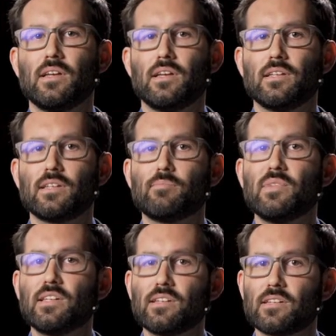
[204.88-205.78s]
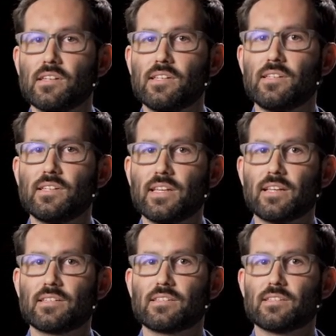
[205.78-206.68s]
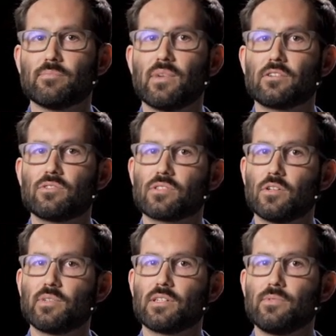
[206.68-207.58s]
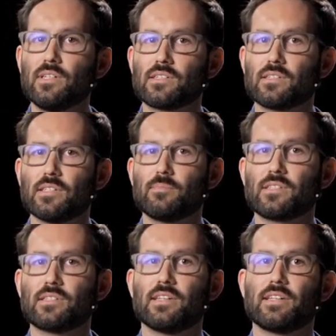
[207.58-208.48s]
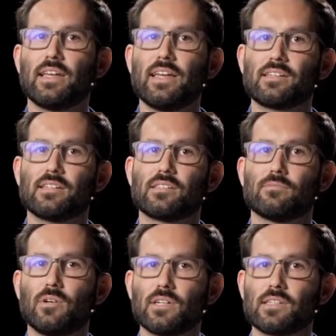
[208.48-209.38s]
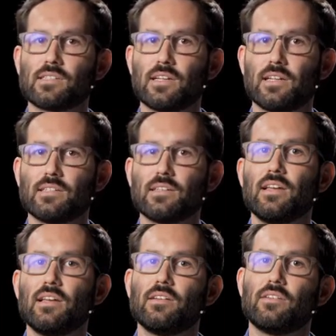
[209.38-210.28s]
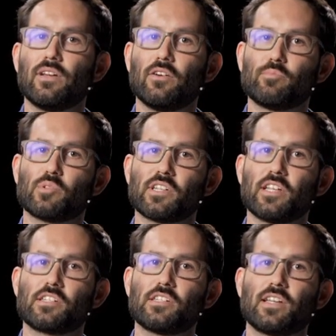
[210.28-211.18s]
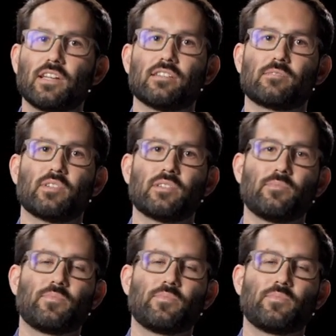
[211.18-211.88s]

It immediately detects the microscopic wheel slips that act as a warning sign of potential tire spin.